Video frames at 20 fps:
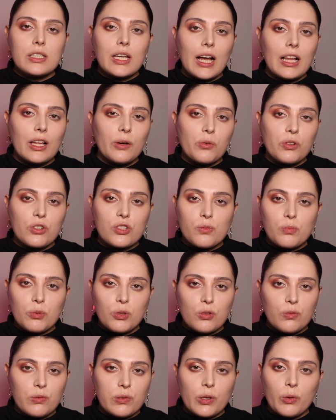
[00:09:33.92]
color works
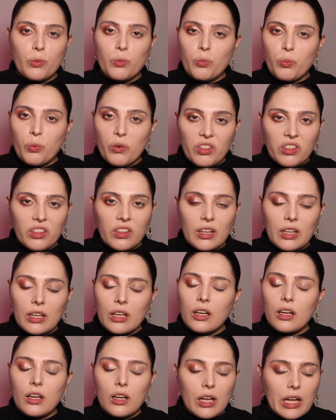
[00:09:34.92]
beautifully with
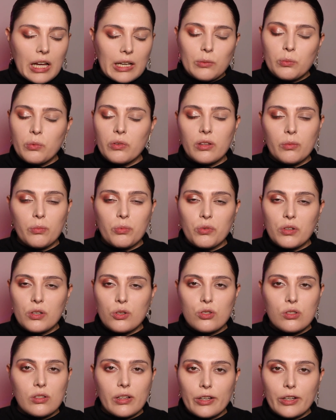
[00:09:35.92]
finger and with a brush,